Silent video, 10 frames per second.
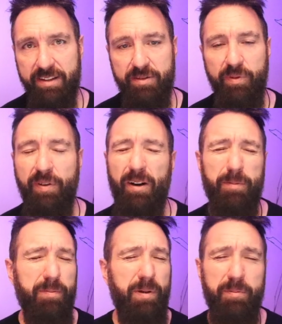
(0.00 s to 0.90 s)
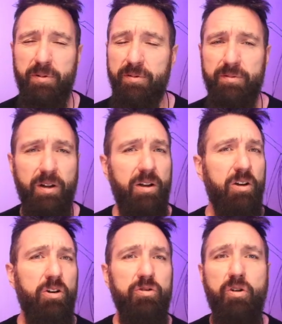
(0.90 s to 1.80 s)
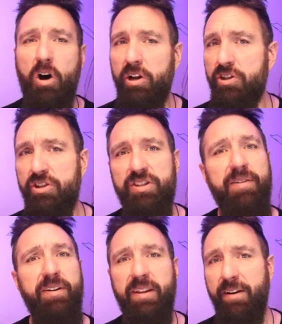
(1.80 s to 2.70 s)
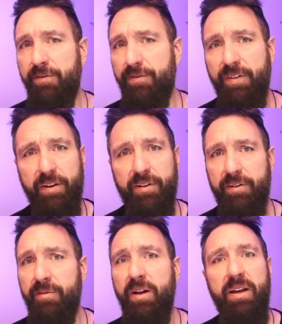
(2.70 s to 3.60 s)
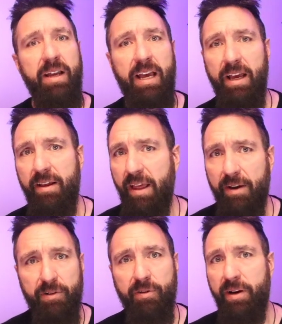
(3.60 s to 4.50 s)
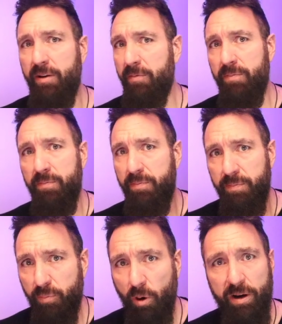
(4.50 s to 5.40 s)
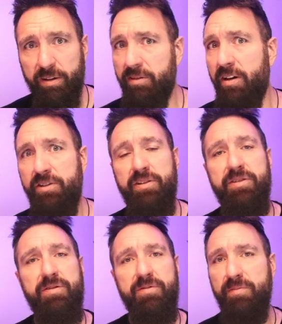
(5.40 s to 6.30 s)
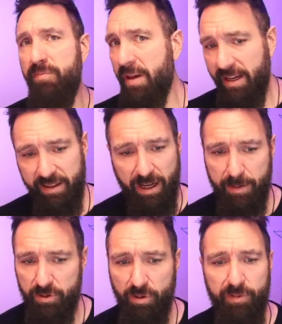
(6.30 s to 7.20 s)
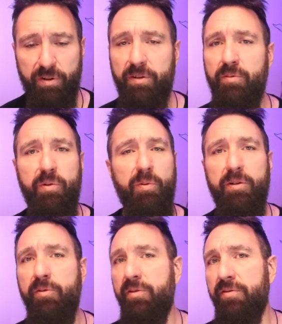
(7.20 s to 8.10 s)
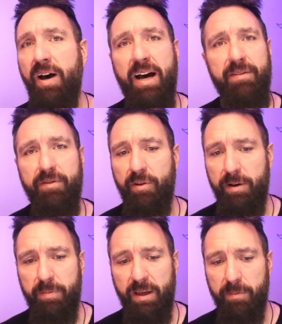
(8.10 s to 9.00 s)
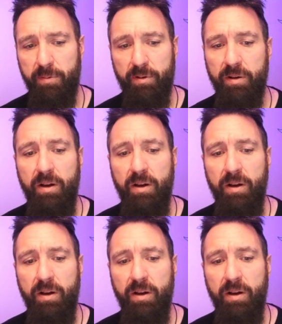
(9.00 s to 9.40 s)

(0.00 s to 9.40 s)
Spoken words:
We've helped people launch 7 and 8 figure evergreen product launches many times over. We worked with a lot of great people,